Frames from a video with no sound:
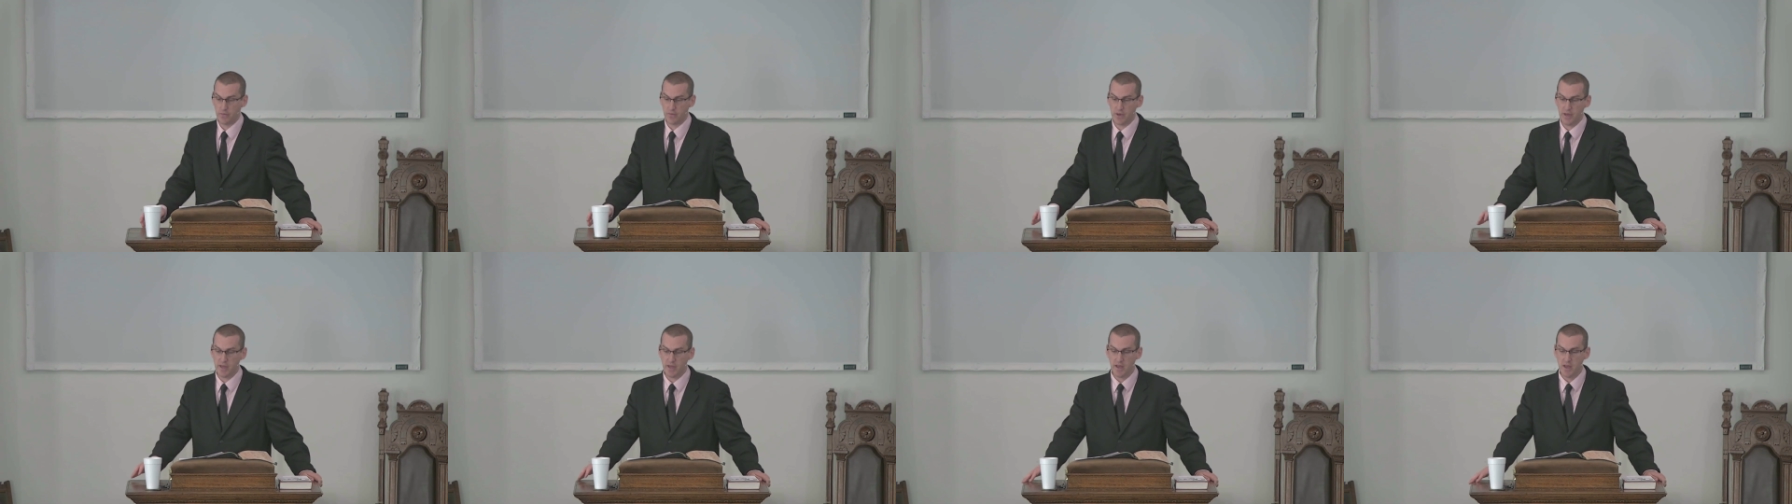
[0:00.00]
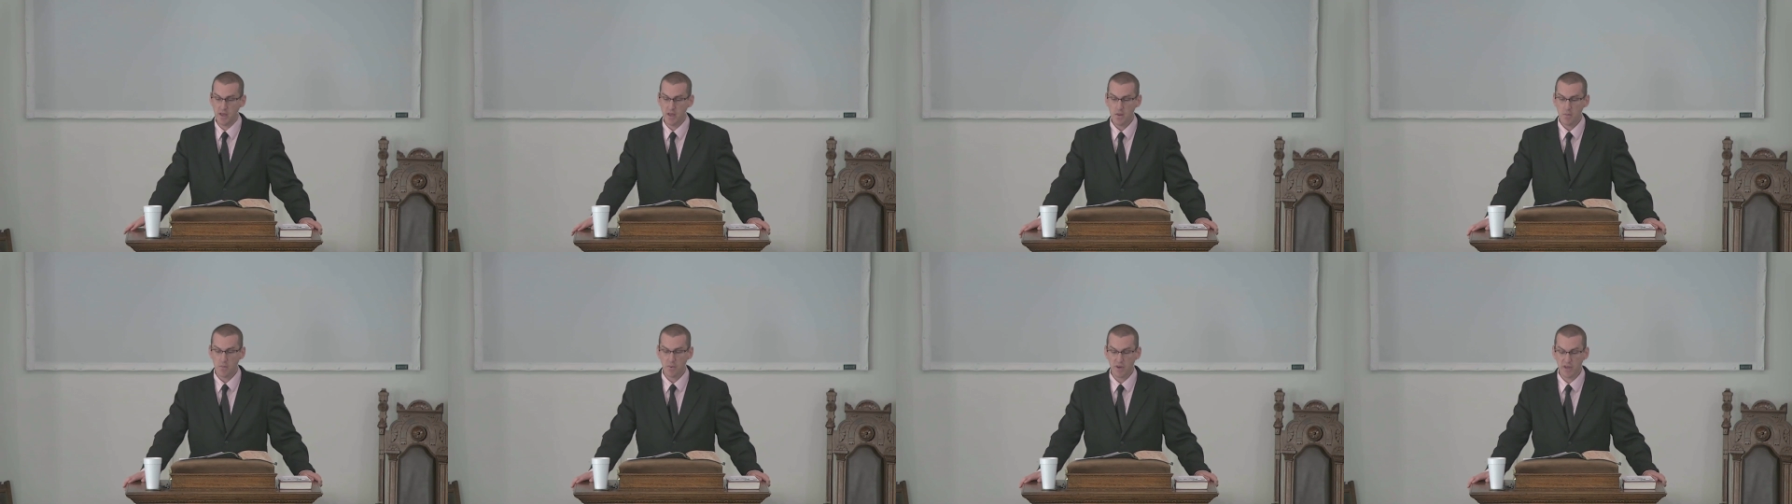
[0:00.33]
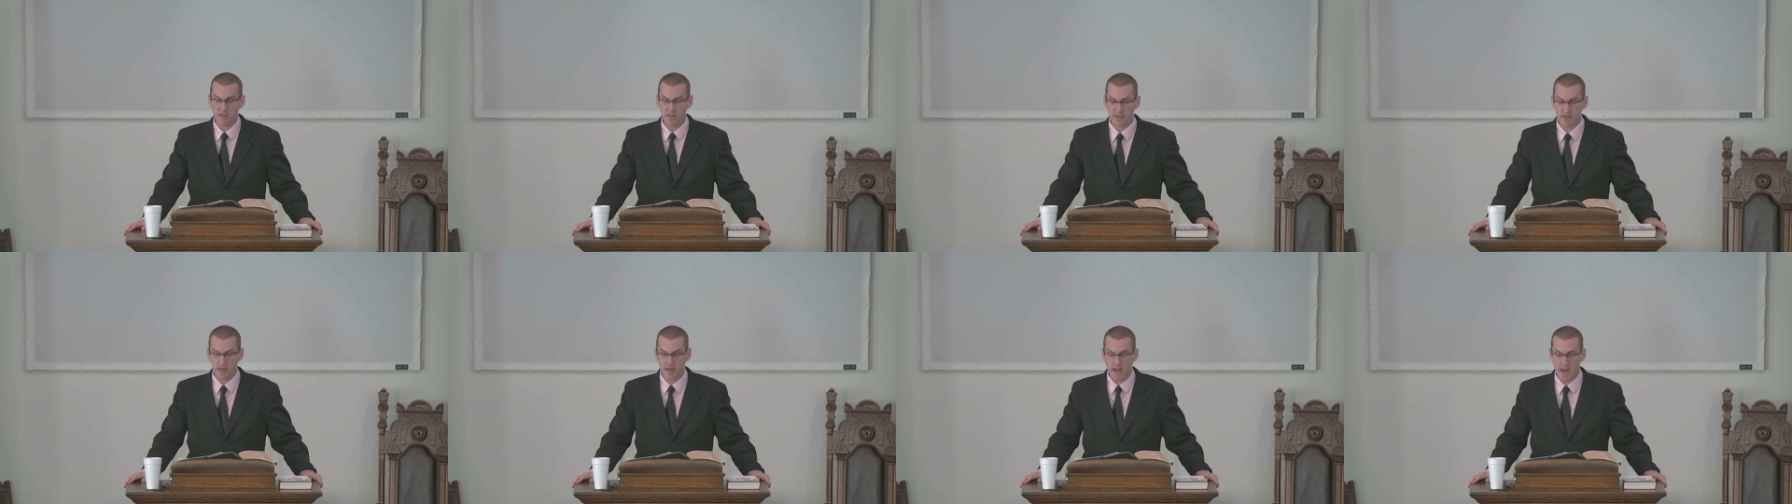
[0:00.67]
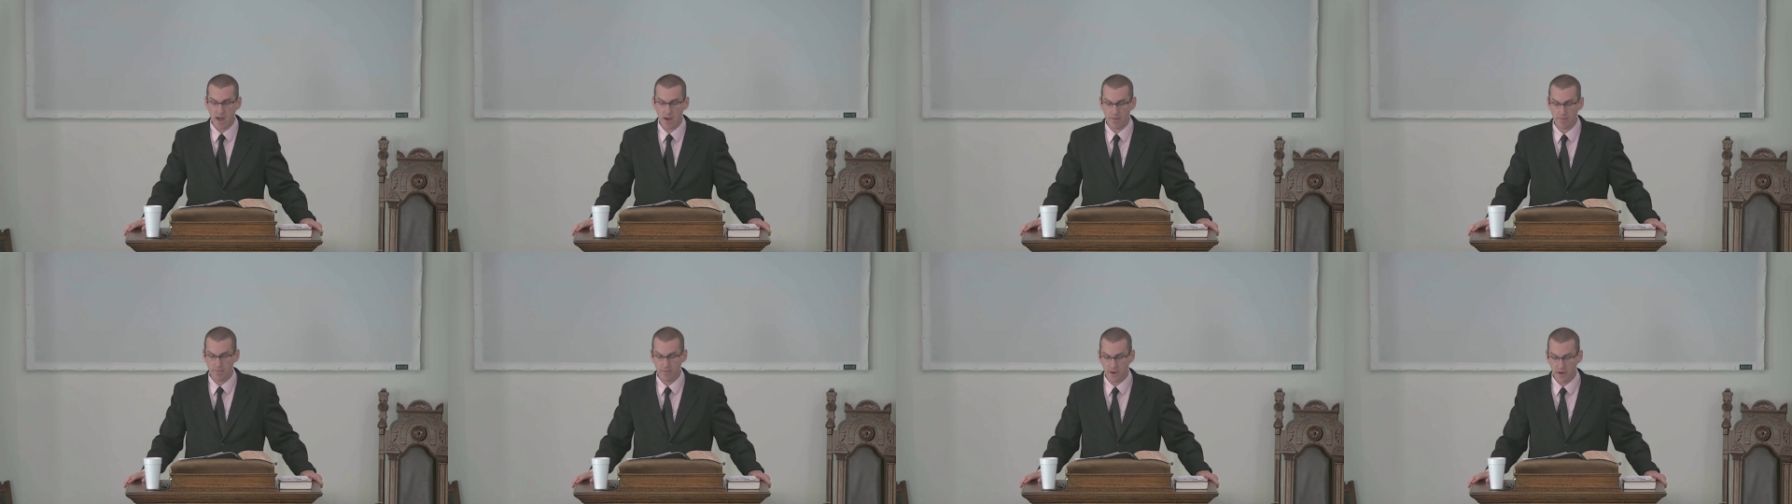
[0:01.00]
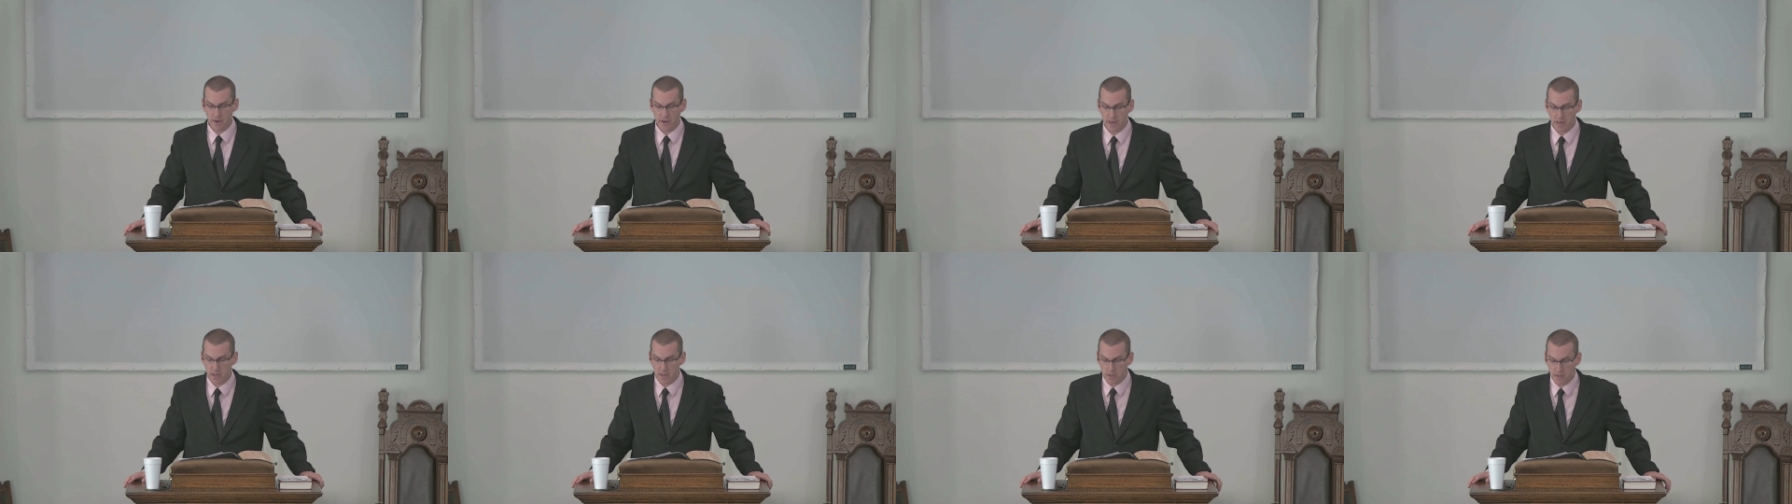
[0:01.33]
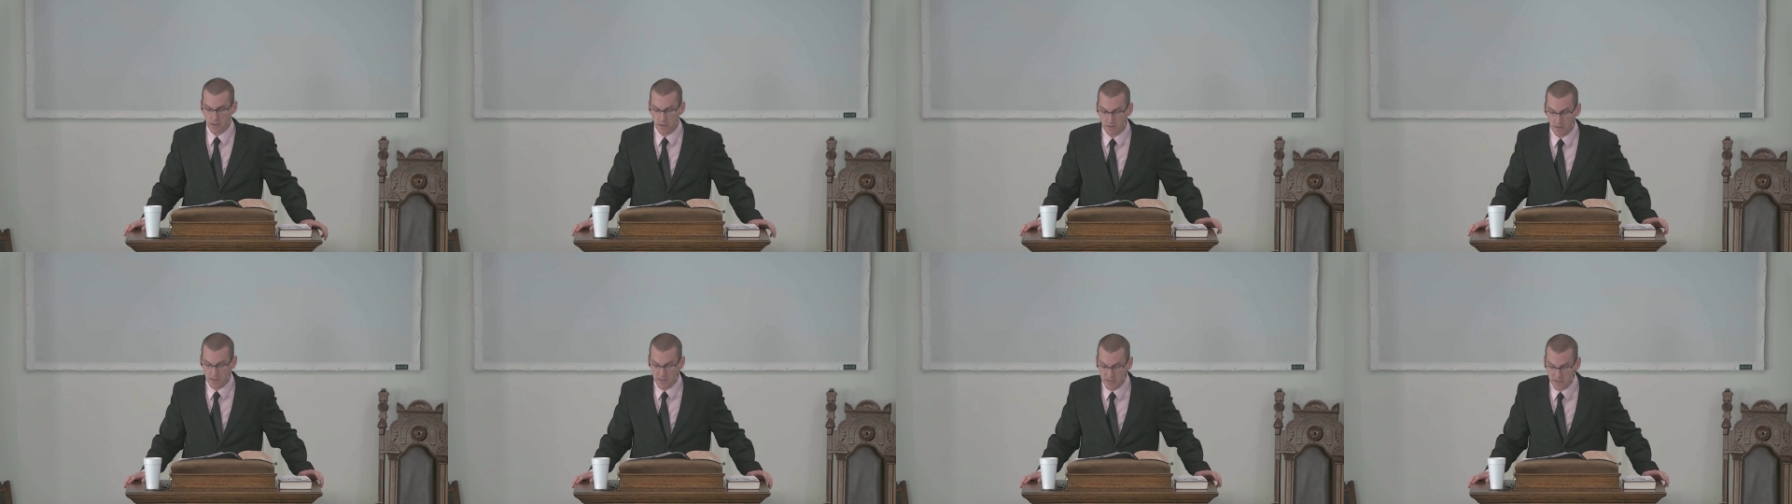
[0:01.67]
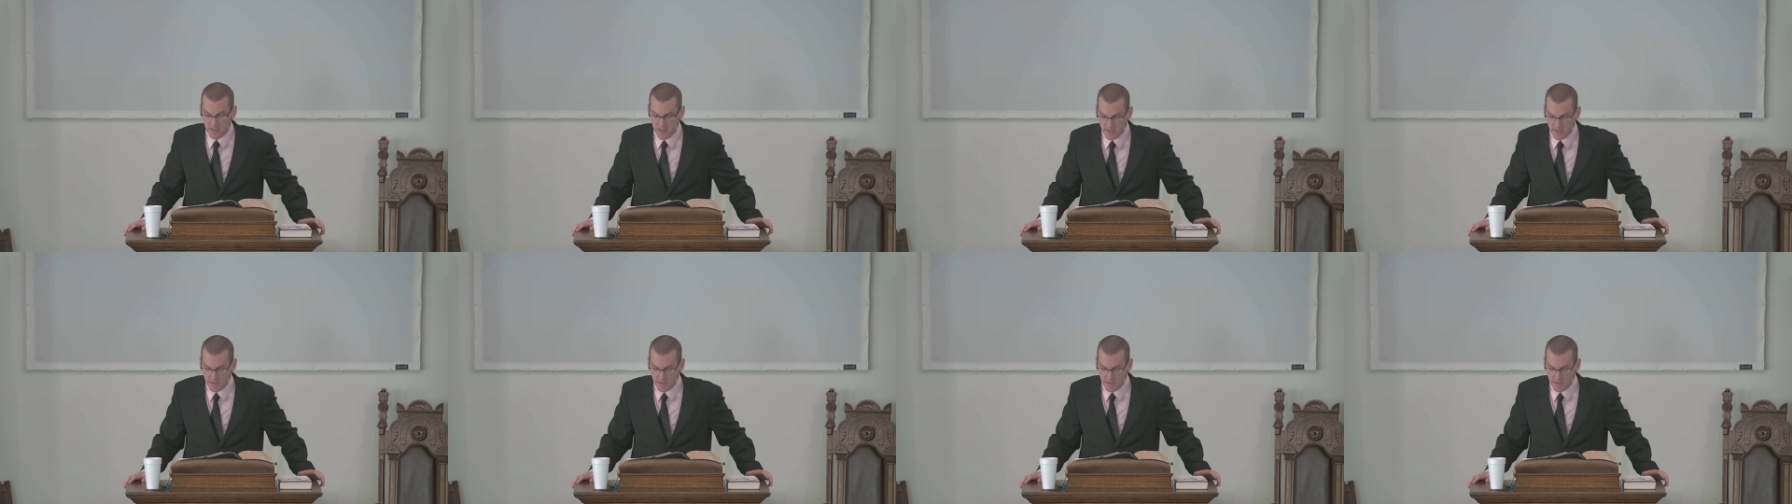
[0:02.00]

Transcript: 3, brings it out very clearly,